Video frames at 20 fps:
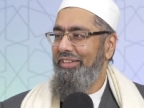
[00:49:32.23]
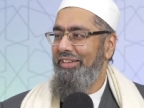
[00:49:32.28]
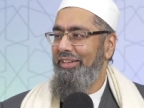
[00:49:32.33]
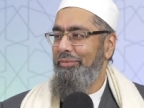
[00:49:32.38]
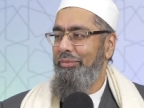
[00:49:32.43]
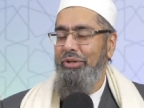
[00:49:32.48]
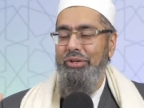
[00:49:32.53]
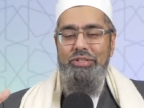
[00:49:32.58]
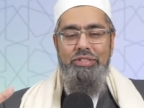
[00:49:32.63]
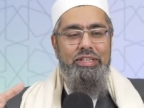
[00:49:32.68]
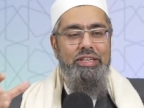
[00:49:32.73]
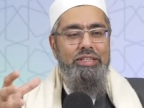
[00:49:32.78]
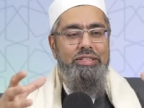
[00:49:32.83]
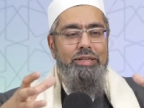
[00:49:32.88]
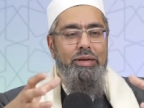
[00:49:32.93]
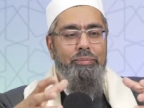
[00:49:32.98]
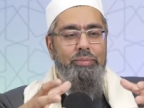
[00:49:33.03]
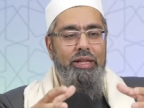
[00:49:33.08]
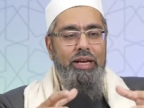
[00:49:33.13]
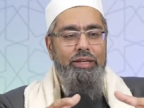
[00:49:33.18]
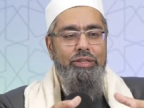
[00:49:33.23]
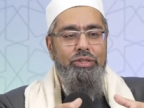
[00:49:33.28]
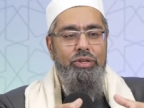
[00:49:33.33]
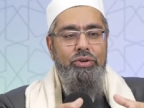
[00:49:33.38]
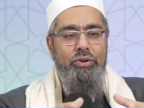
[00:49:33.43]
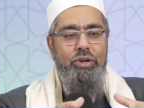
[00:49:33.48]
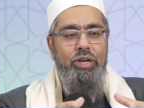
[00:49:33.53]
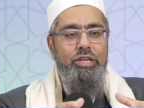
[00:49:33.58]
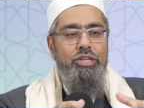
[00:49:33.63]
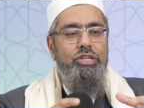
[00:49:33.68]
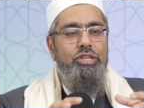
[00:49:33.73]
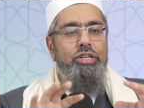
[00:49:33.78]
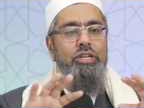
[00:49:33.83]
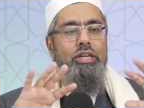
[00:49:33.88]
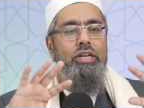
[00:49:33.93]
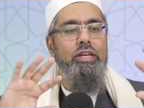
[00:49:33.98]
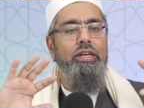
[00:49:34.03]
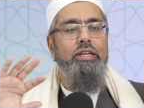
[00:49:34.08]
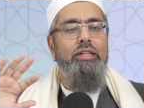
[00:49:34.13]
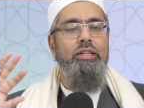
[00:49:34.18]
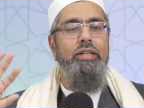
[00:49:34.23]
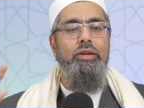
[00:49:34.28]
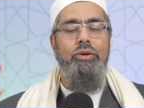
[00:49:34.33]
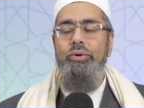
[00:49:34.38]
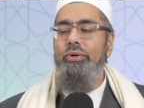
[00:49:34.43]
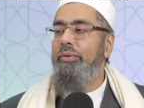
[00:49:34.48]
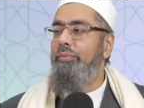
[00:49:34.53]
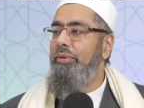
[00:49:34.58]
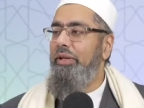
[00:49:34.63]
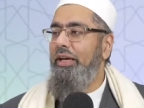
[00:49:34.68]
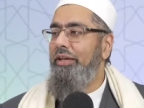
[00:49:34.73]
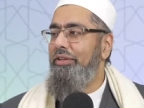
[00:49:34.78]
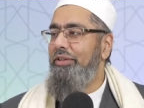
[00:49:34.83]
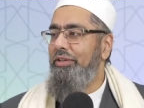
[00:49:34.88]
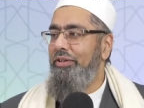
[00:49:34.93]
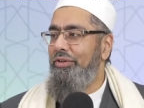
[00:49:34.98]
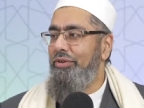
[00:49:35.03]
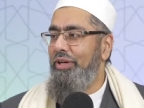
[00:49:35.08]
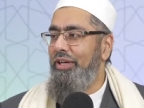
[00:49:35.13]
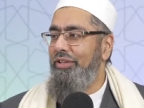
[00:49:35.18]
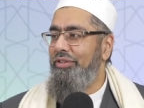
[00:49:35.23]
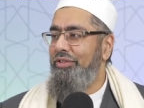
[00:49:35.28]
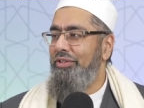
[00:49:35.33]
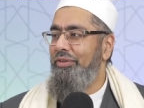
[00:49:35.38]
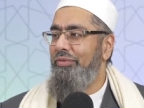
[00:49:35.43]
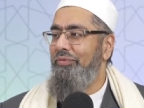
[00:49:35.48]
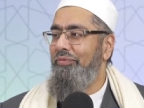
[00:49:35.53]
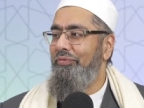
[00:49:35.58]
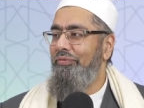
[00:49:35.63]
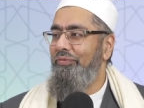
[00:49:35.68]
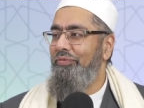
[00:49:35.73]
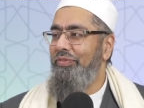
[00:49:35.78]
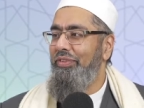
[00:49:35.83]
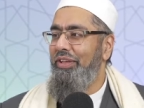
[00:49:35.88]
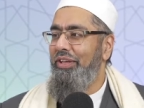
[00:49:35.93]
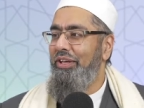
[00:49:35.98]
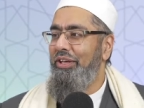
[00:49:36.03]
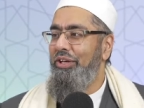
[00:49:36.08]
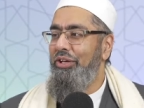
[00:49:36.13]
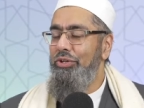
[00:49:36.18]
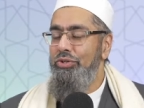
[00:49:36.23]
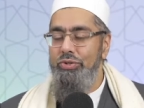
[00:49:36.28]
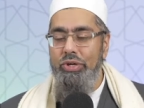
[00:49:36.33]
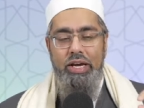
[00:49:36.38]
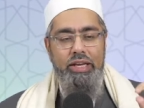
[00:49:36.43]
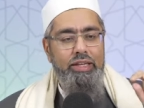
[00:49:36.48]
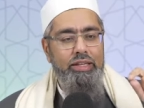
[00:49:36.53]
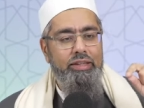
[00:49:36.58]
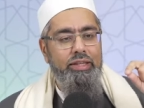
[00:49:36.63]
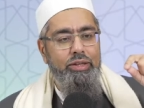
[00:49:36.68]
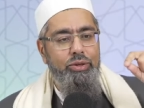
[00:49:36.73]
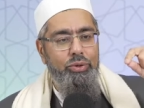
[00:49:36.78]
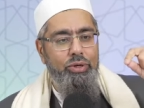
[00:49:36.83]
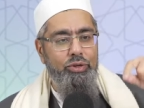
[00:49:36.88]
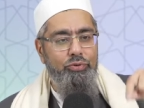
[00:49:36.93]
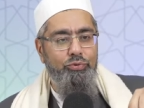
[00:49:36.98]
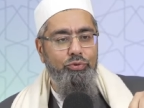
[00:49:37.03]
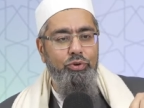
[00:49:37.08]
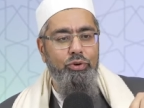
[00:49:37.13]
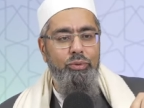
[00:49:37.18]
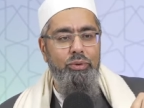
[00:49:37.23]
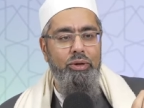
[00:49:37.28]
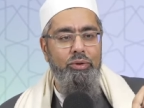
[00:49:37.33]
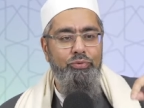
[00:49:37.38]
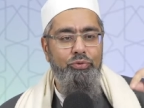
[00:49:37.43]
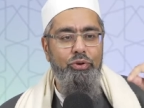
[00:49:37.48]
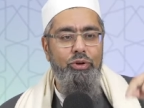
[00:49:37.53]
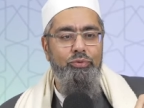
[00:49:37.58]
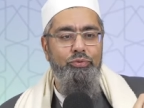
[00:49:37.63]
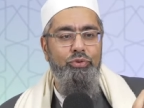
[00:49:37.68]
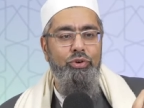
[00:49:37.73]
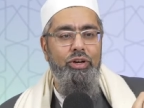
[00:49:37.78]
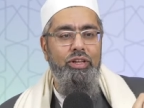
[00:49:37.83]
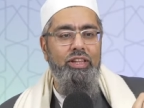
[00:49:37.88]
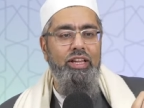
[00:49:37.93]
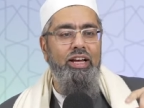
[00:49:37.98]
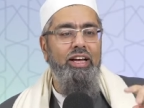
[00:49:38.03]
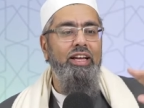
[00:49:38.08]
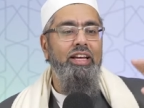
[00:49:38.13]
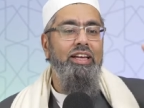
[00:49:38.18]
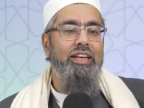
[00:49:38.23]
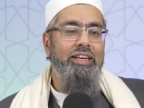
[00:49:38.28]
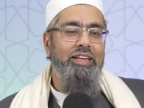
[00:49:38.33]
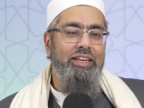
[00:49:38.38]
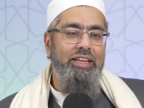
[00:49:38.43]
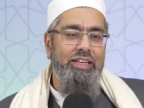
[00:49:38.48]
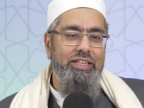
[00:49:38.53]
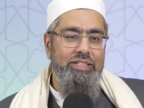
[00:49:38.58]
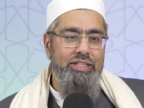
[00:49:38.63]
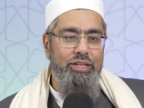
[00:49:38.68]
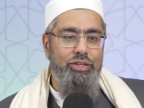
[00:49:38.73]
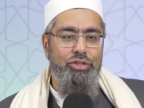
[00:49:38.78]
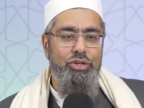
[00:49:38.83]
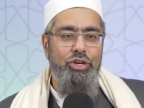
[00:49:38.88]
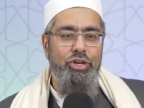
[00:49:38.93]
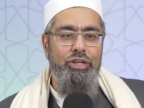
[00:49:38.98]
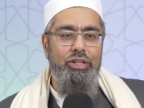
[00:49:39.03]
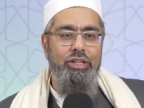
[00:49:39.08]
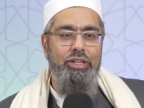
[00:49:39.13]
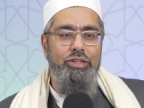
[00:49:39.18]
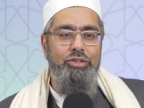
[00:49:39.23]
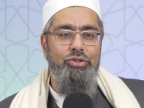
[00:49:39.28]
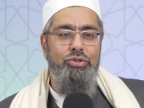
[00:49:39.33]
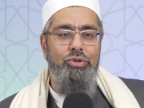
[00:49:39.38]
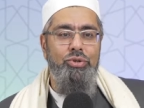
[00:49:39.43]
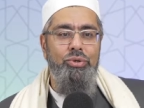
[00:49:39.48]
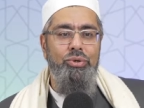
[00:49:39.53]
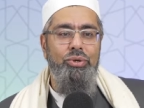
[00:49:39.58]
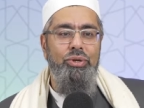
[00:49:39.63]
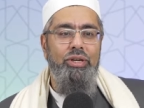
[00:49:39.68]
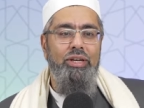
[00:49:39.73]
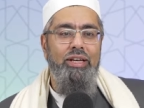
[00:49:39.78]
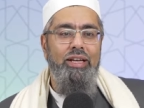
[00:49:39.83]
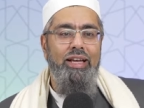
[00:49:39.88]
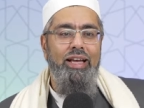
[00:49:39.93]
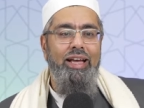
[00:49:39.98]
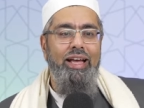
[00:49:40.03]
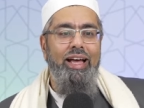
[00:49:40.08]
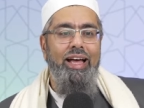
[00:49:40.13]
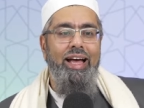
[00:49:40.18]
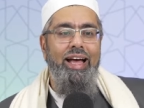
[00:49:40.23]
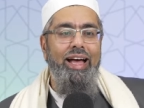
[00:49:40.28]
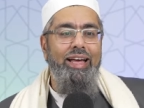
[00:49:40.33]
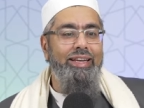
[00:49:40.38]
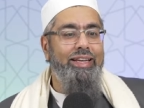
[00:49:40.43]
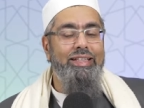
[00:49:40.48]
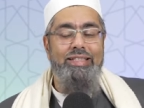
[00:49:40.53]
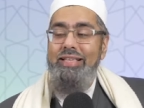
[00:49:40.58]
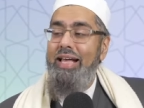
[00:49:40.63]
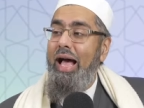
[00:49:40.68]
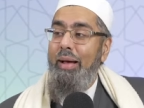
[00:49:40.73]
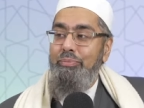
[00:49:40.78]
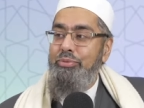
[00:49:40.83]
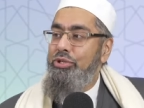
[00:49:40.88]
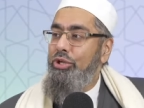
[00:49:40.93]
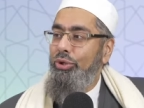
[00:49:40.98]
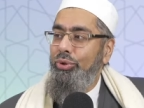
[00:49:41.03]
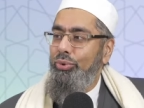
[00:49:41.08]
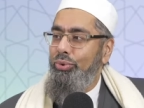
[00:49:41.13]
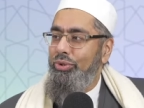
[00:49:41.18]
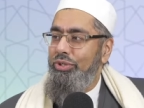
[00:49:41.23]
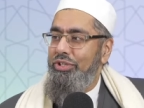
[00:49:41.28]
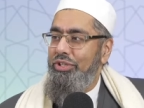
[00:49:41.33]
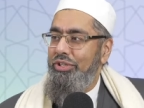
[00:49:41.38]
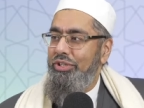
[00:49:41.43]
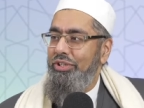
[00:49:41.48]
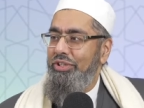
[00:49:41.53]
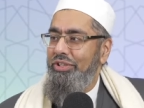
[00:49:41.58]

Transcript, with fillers: Because these apply to creation, they don't apply to the Creator. So anything you can firm, affirm for Allah is eternally true and it's absolute.